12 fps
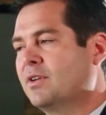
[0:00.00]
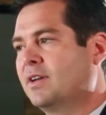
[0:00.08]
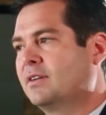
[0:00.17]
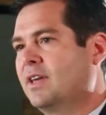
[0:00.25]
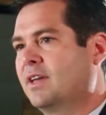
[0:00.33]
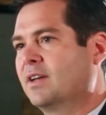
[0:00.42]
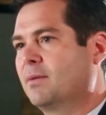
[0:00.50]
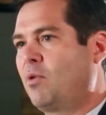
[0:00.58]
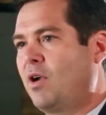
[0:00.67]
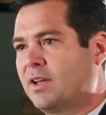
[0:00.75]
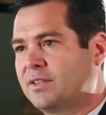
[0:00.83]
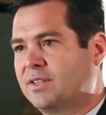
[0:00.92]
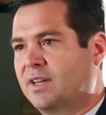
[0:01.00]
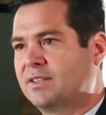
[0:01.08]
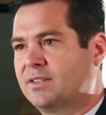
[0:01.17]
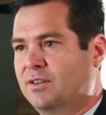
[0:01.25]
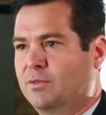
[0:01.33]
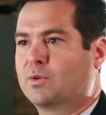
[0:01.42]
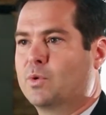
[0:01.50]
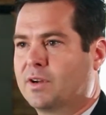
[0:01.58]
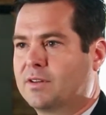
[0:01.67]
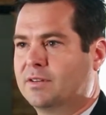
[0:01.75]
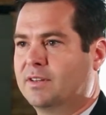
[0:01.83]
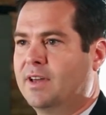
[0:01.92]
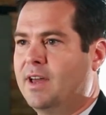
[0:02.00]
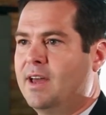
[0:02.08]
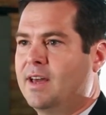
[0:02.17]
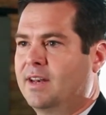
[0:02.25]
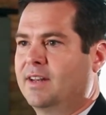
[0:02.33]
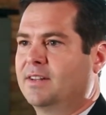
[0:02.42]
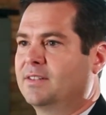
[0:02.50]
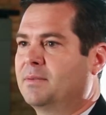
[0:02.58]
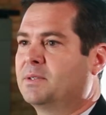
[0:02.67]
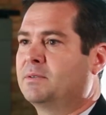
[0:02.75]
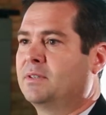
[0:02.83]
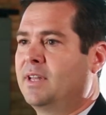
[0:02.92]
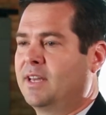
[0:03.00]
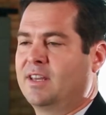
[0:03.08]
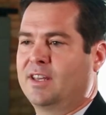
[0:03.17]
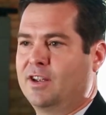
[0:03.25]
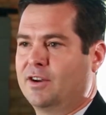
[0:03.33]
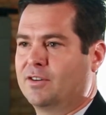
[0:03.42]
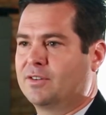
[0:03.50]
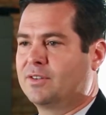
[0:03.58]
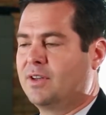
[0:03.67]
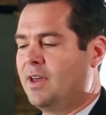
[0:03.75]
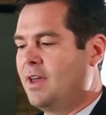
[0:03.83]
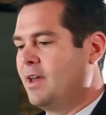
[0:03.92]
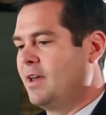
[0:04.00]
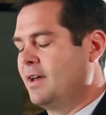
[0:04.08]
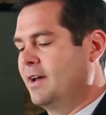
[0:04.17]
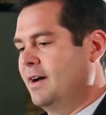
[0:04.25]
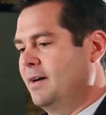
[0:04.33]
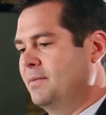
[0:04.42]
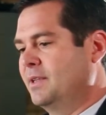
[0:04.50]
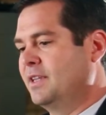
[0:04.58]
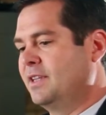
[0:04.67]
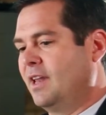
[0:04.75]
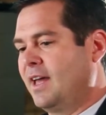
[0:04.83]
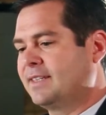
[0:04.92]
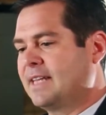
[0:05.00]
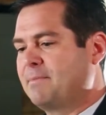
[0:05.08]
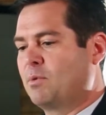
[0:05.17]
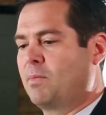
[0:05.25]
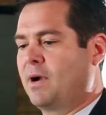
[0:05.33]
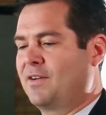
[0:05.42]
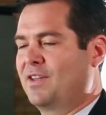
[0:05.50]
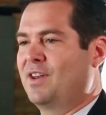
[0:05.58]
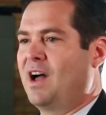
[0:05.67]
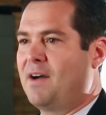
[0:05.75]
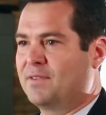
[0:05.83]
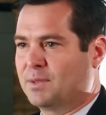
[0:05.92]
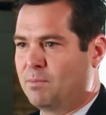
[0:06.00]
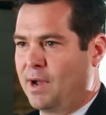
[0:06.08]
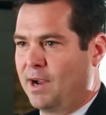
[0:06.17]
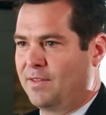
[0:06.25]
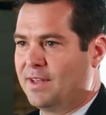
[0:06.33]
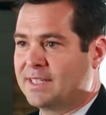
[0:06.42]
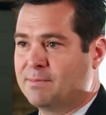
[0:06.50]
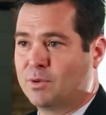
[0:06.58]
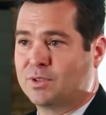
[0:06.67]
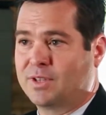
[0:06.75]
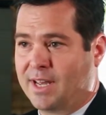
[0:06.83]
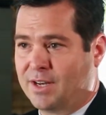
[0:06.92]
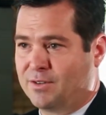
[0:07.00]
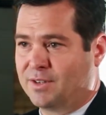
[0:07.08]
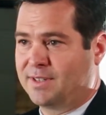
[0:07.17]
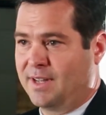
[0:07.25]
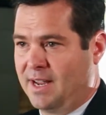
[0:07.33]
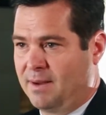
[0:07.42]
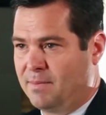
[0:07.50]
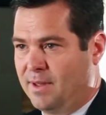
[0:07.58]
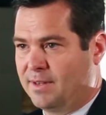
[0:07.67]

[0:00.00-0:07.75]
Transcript: they're not taking a process to do it quickly, and up taking years. And then the last type of buyer, the novice buyer, that's the most dangerous type.